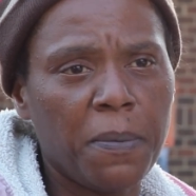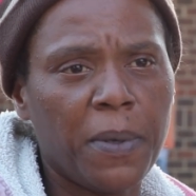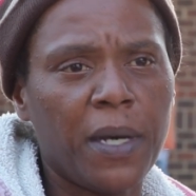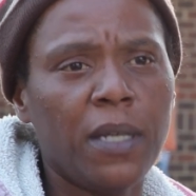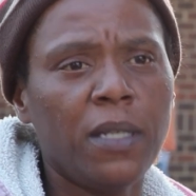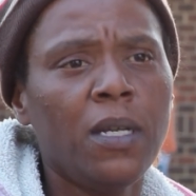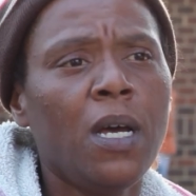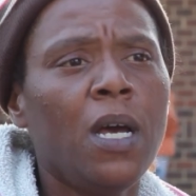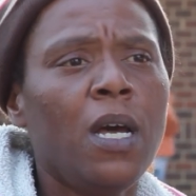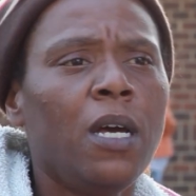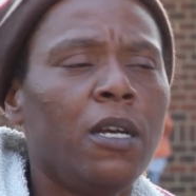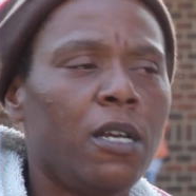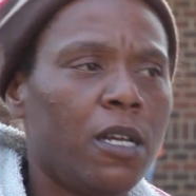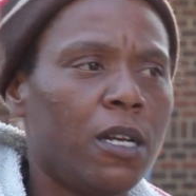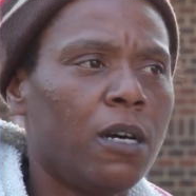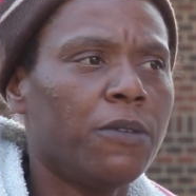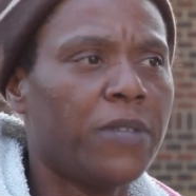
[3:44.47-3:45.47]
but,
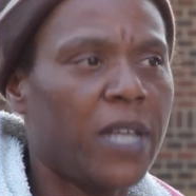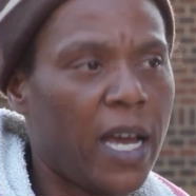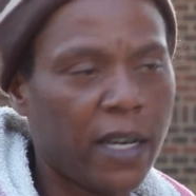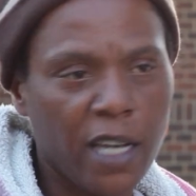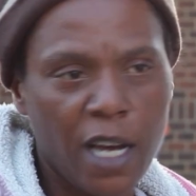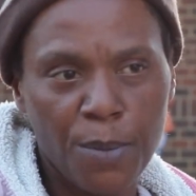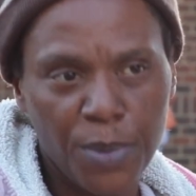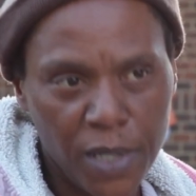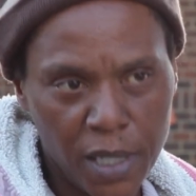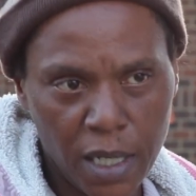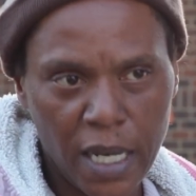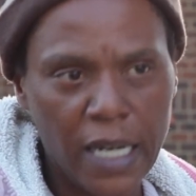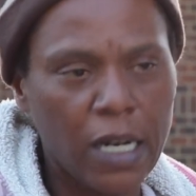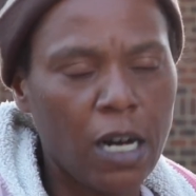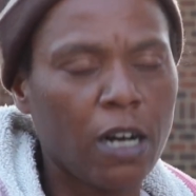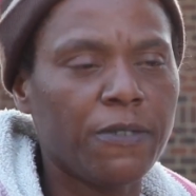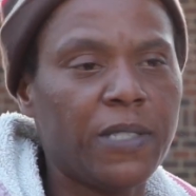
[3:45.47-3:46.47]
you know, that company
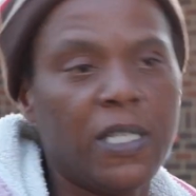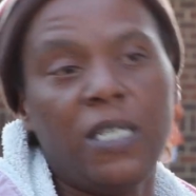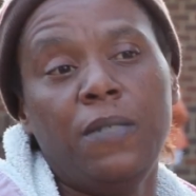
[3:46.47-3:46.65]
laid off